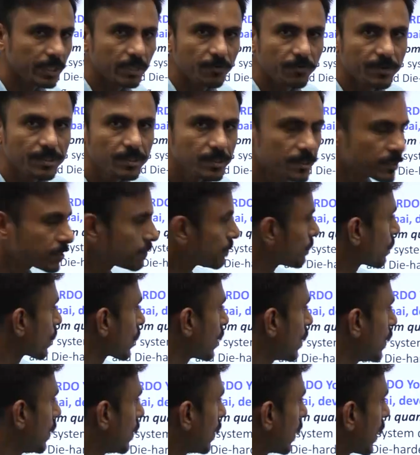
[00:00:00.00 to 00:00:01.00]
events
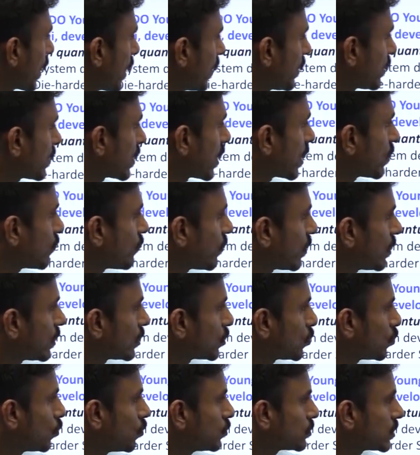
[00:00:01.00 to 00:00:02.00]
and
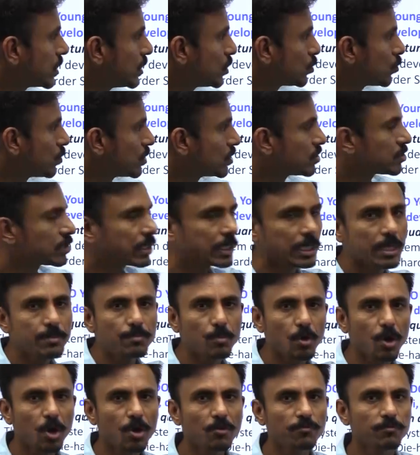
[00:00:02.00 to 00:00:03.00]
convert those into a stream
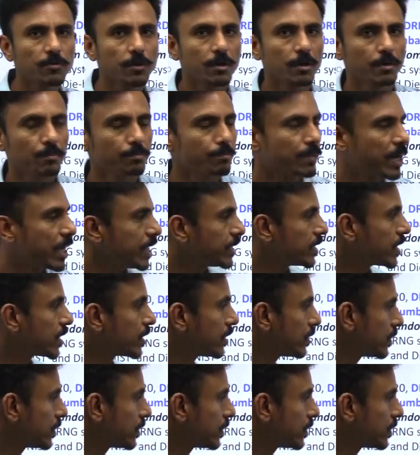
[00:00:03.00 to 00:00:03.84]
of binary